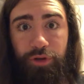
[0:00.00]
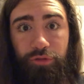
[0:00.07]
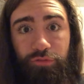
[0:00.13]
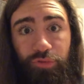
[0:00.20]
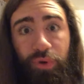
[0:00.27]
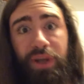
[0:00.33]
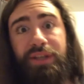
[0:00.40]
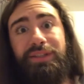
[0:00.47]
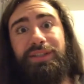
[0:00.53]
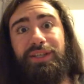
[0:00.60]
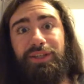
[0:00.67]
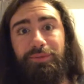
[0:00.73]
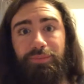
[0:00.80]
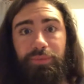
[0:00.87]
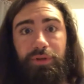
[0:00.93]
raise
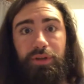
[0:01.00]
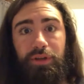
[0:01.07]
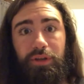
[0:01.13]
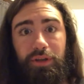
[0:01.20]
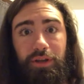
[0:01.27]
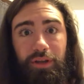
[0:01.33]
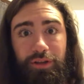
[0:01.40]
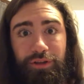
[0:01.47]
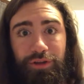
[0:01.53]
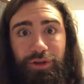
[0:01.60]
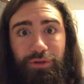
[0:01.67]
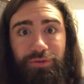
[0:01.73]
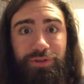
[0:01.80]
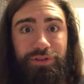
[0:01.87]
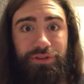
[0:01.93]
him,
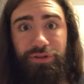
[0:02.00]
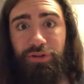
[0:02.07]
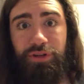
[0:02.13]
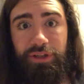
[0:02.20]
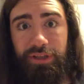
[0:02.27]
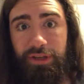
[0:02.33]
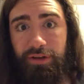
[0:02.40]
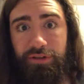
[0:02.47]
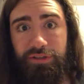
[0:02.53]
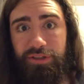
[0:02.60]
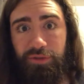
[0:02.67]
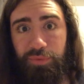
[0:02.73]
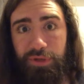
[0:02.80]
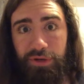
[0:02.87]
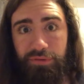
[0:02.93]
these 30 years
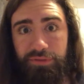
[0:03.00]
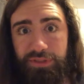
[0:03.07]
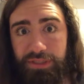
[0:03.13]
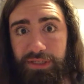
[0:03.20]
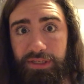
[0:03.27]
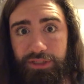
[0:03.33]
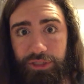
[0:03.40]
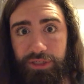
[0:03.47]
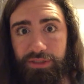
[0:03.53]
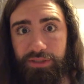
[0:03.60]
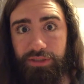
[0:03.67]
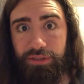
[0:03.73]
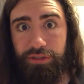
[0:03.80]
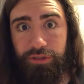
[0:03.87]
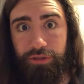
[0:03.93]
that we don't see
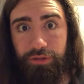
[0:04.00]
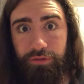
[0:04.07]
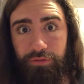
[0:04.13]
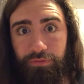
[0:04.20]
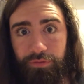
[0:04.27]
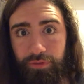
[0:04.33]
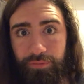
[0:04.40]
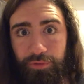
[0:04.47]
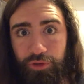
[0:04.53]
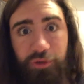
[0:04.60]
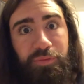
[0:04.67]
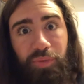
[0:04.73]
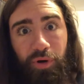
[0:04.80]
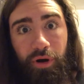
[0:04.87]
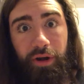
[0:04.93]
Jesus for the
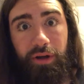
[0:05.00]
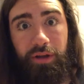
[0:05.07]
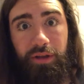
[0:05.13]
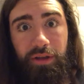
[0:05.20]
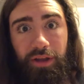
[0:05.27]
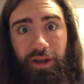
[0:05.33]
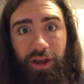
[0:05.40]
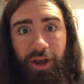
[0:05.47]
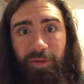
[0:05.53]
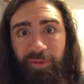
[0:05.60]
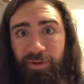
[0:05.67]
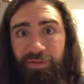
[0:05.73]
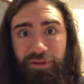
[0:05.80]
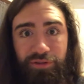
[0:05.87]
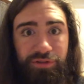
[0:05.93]
most part.
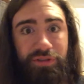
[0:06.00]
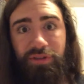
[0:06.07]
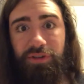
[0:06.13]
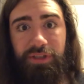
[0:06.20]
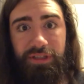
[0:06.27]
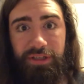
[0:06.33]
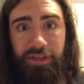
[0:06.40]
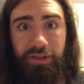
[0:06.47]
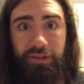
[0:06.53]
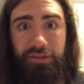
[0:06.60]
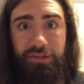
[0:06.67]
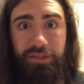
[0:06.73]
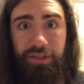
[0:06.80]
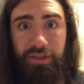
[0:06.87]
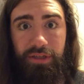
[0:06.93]
Over those 30
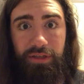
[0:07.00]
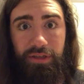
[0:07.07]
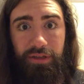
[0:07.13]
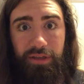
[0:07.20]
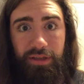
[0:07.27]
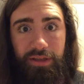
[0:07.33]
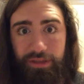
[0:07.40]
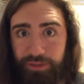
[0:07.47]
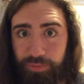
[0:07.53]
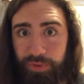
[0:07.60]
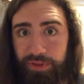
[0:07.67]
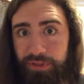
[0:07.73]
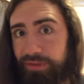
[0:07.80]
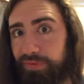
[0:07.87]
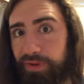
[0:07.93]
years, he's with his